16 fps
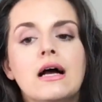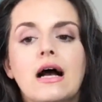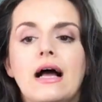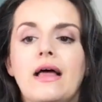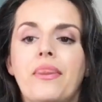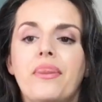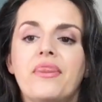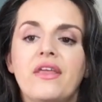
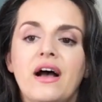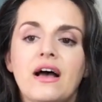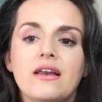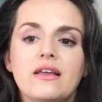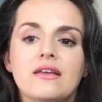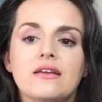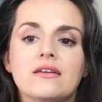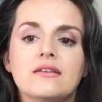and that
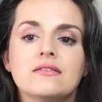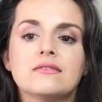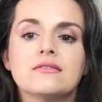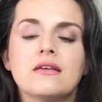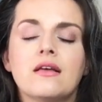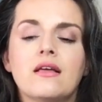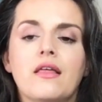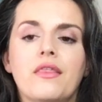
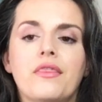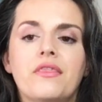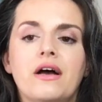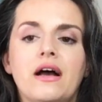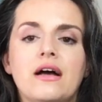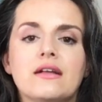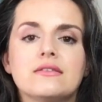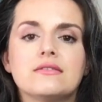is
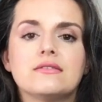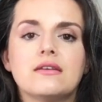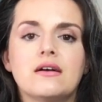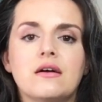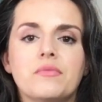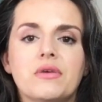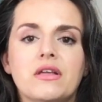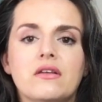that
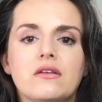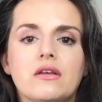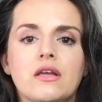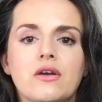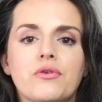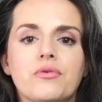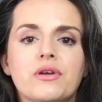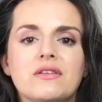it
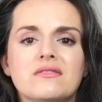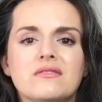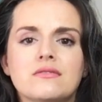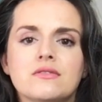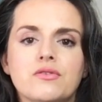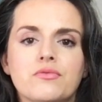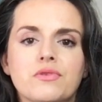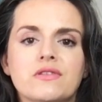increases
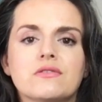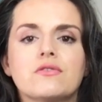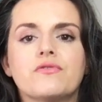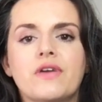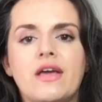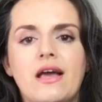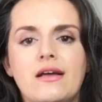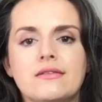the risk of
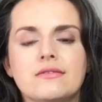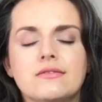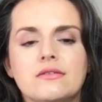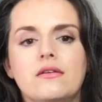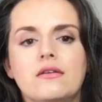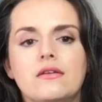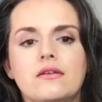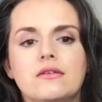cancer
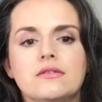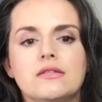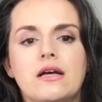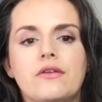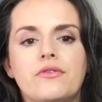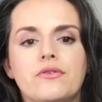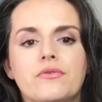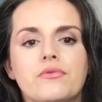
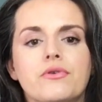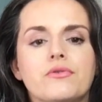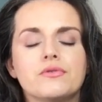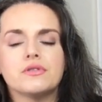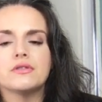down the road.